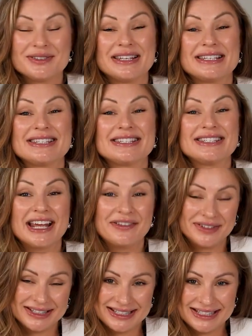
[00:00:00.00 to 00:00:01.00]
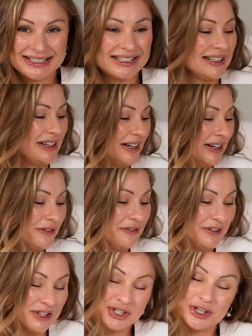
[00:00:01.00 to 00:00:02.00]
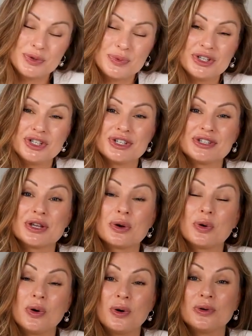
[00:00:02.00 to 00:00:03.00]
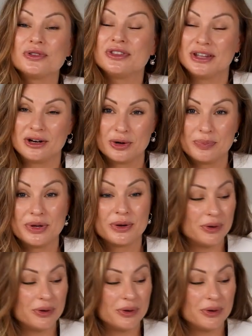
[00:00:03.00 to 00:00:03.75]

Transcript: to the 7th feature, which is the cold therapy.